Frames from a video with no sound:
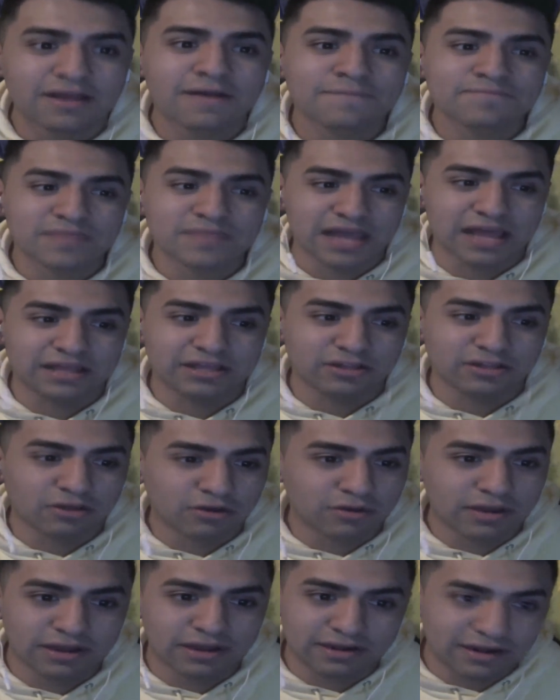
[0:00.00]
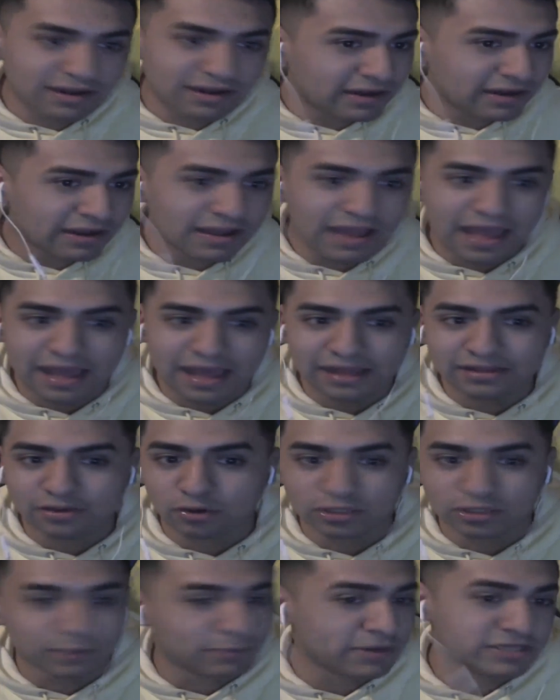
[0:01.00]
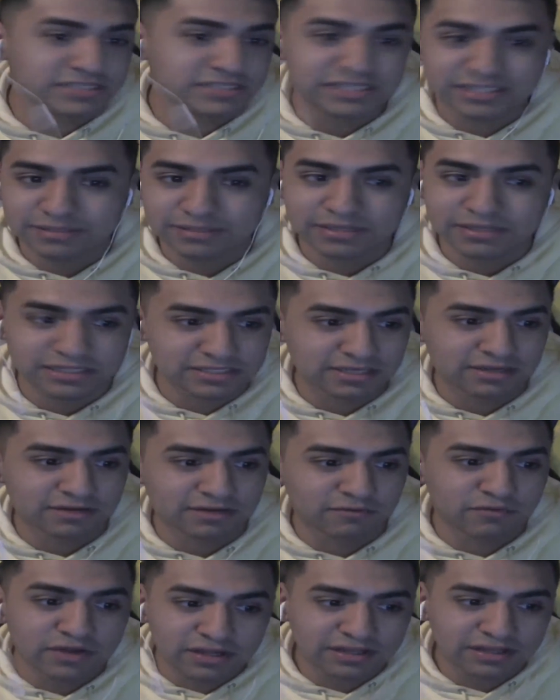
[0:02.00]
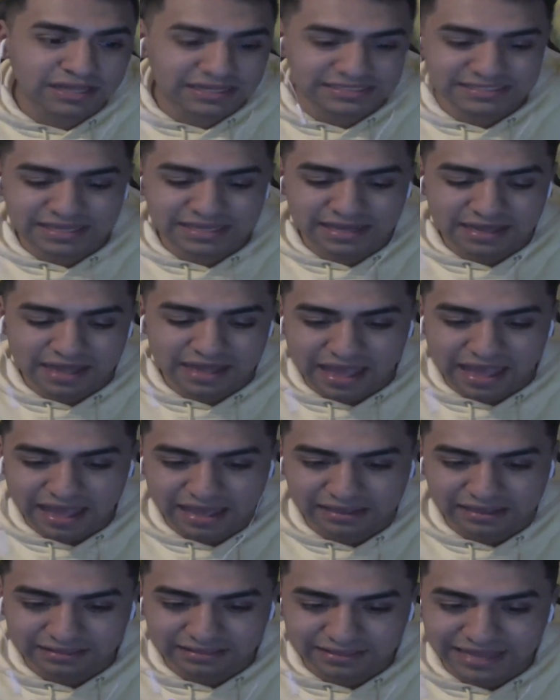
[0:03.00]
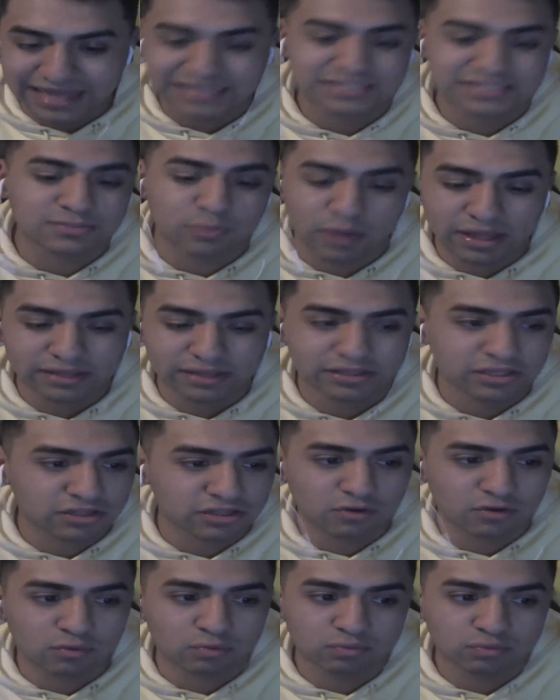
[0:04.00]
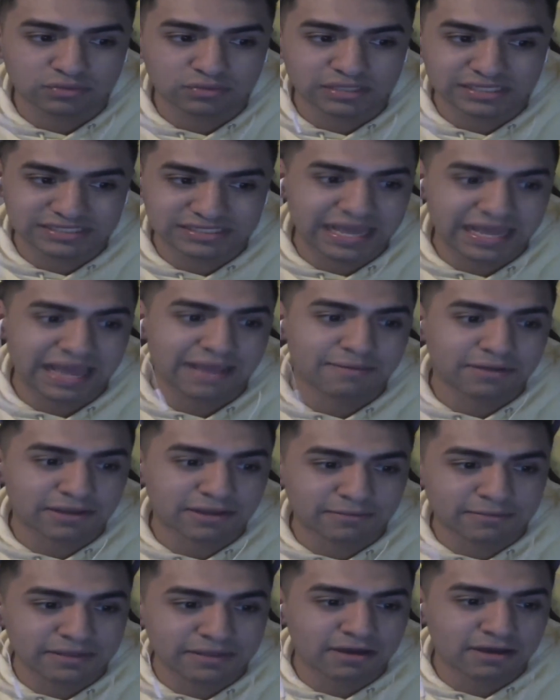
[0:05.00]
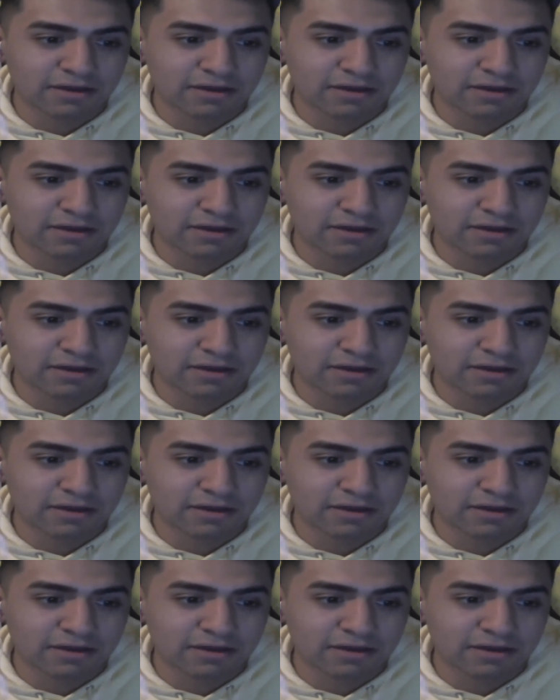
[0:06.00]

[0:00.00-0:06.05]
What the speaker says: And Herrera and all the players need to realize that, and that's when this game could be